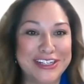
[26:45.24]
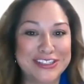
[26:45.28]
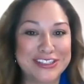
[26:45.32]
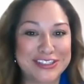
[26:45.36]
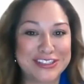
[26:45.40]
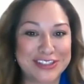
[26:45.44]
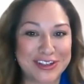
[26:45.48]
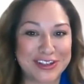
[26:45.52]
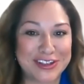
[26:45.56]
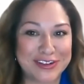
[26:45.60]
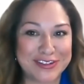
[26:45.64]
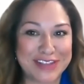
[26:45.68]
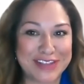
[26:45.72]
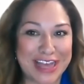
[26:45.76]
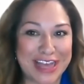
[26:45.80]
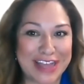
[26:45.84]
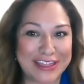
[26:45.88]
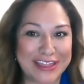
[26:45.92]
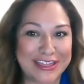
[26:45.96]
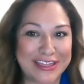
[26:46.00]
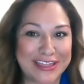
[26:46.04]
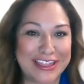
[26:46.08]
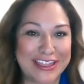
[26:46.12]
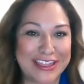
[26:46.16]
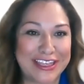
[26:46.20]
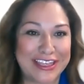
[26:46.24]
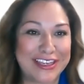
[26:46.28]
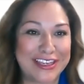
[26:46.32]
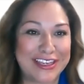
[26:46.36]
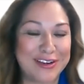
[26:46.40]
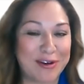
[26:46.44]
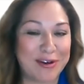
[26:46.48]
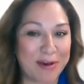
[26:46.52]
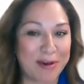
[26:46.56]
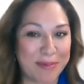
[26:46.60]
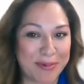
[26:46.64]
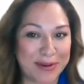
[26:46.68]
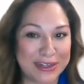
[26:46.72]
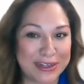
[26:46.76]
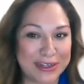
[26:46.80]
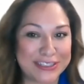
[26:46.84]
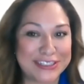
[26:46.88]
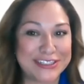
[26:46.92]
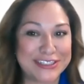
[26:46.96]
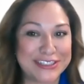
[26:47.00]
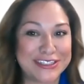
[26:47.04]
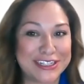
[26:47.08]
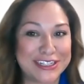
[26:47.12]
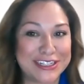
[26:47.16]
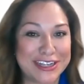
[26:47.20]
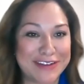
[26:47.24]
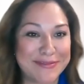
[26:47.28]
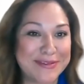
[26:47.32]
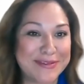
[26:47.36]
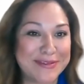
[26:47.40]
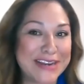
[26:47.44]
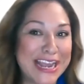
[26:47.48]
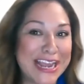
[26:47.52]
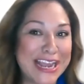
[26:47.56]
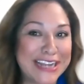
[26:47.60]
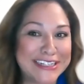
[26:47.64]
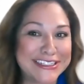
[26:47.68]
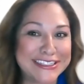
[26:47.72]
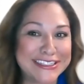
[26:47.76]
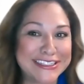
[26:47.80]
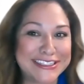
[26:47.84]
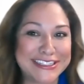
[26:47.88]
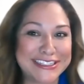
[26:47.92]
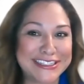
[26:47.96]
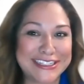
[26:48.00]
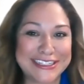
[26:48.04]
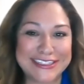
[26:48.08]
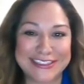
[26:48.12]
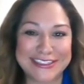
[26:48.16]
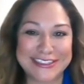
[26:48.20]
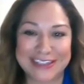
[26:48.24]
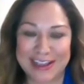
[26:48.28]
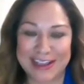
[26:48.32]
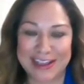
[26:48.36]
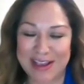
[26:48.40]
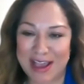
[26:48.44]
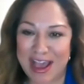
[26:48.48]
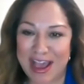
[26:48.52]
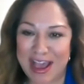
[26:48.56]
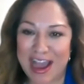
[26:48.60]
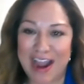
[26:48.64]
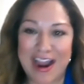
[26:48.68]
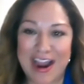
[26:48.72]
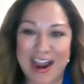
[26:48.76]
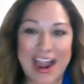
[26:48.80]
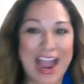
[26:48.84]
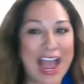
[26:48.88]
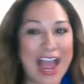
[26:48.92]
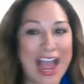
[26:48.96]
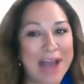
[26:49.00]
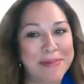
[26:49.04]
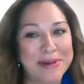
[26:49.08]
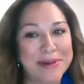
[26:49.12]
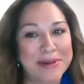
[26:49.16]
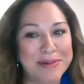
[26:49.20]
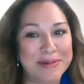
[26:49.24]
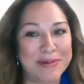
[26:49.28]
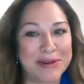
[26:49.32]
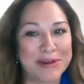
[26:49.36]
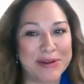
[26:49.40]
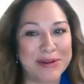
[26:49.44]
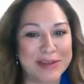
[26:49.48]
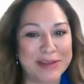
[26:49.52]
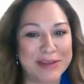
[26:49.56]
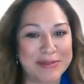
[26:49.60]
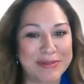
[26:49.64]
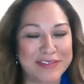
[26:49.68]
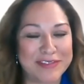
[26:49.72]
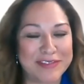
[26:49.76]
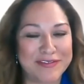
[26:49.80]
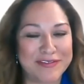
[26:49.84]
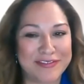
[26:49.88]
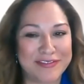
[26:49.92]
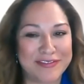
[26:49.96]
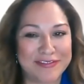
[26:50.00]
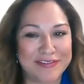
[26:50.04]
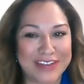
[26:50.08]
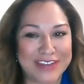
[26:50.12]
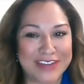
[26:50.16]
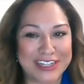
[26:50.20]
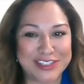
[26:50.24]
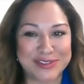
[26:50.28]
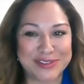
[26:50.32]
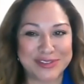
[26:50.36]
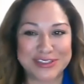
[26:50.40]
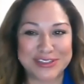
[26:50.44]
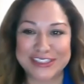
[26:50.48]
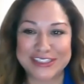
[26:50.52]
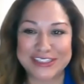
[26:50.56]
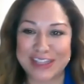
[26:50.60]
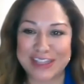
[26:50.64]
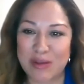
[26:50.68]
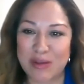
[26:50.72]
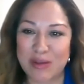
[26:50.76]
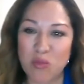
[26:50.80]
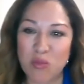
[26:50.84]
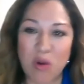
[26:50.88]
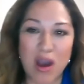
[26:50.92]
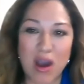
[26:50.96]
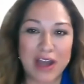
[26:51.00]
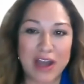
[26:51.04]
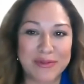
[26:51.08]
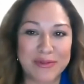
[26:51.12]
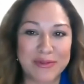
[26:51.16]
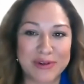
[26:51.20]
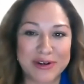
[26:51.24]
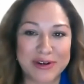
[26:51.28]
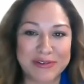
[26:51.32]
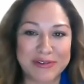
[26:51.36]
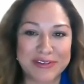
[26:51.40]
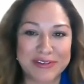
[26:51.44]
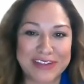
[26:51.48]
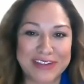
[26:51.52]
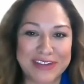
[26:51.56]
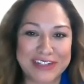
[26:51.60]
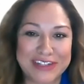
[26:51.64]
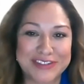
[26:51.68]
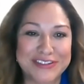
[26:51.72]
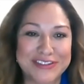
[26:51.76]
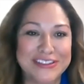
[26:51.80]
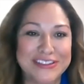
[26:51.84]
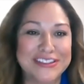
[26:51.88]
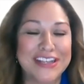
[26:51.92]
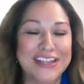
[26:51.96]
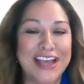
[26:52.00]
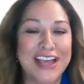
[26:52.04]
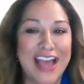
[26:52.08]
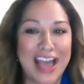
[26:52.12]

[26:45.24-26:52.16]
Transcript: so that the corporations and government agencies are happy to be working with veterans. They want to work with veterans.